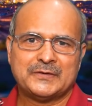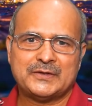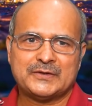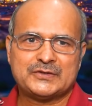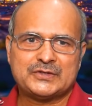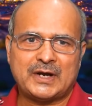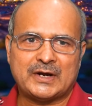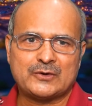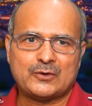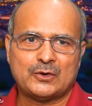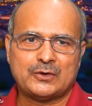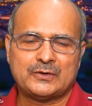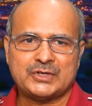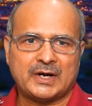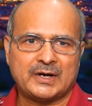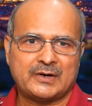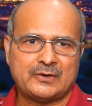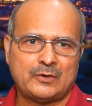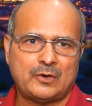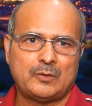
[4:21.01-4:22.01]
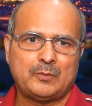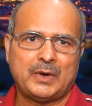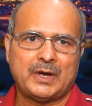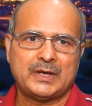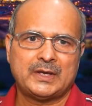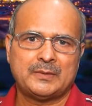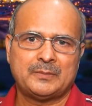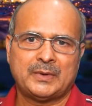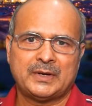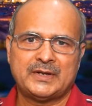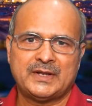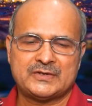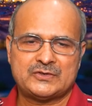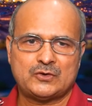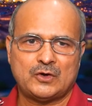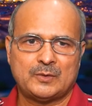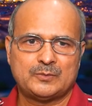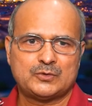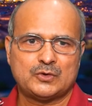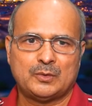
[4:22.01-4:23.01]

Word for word: this shot charted on my, my desktop,